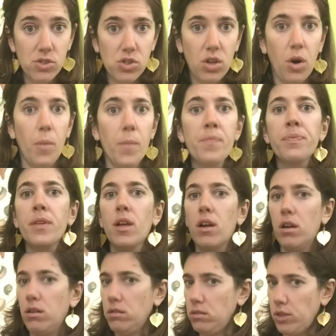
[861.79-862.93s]
So
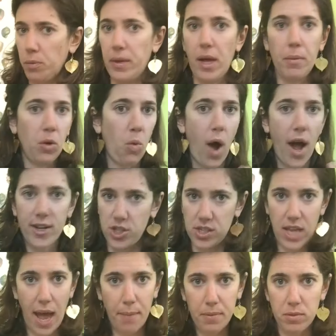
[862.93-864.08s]
you'll be able to watch
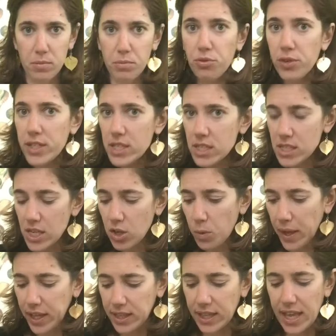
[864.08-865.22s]
this happen pretty
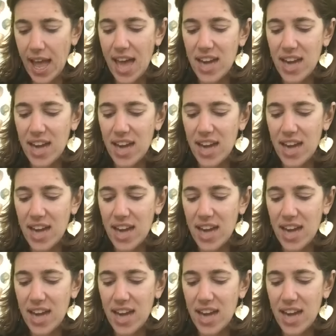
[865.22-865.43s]
quickly.